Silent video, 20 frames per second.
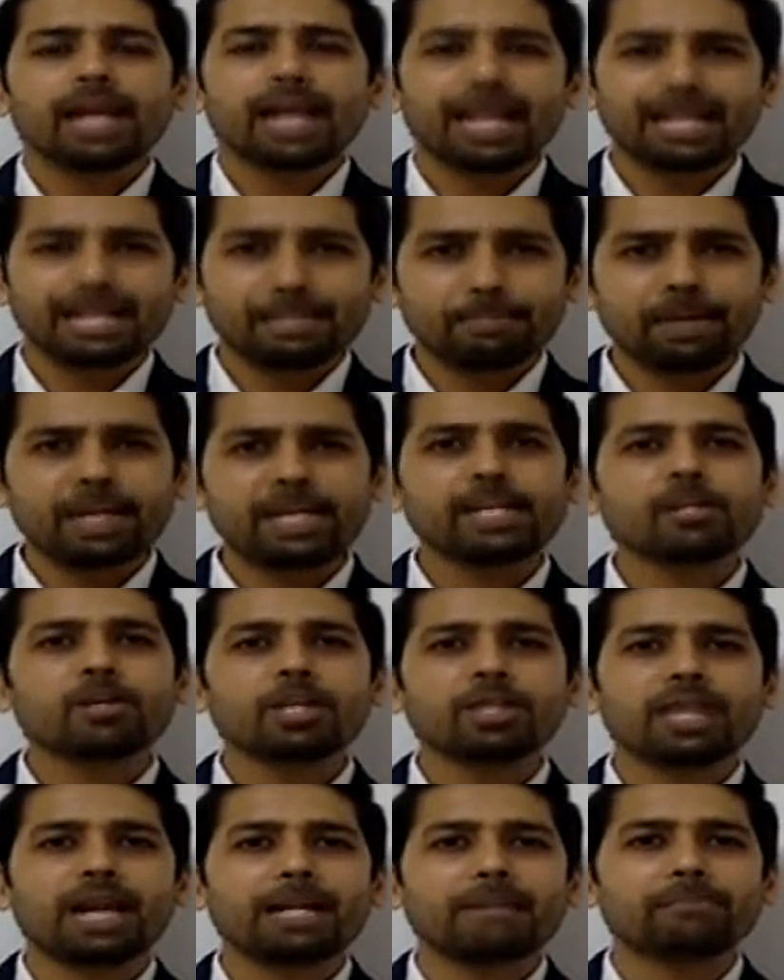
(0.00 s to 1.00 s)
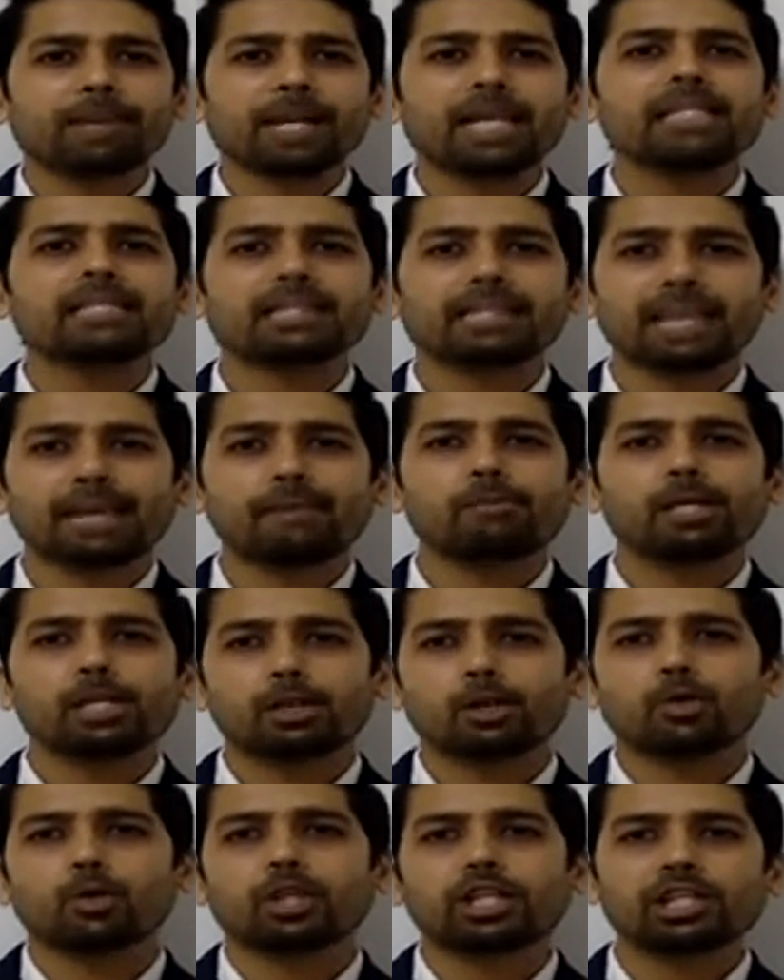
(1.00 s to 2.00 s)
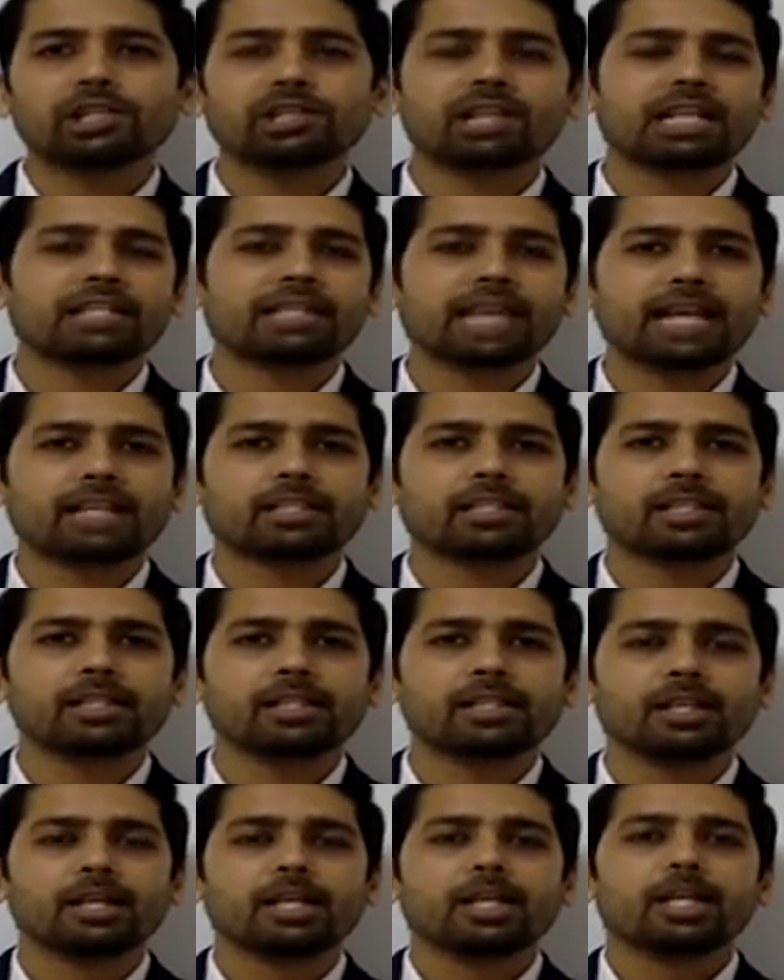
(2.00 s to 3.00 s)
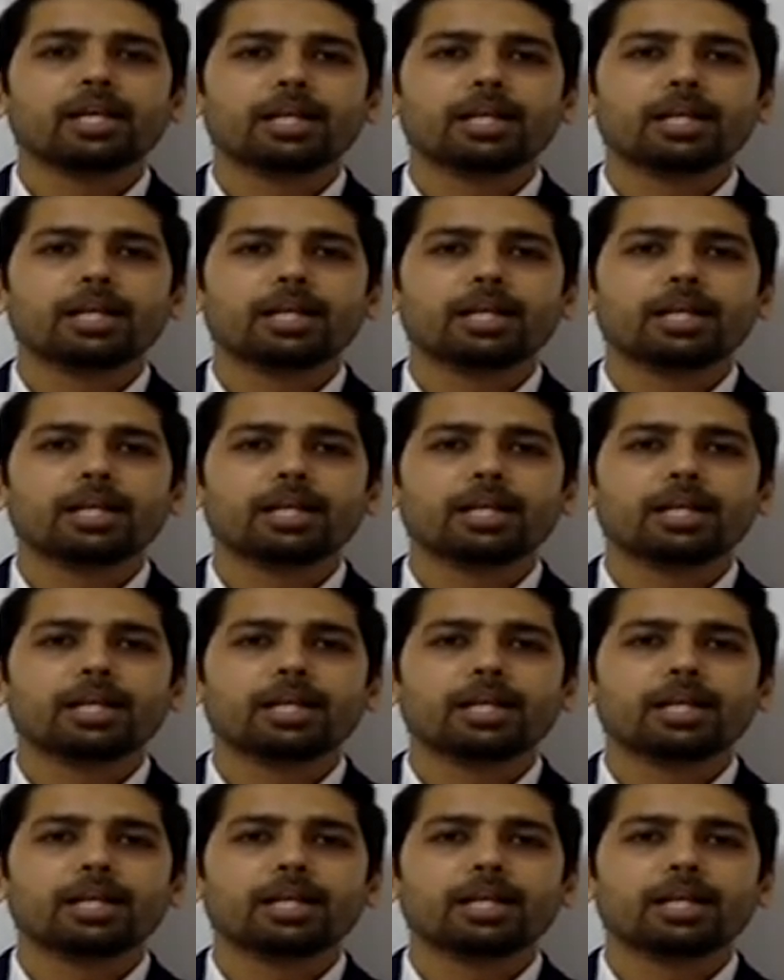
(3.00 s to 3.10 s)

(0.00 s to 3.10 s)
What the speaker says: And depending on that price, they will do this transaction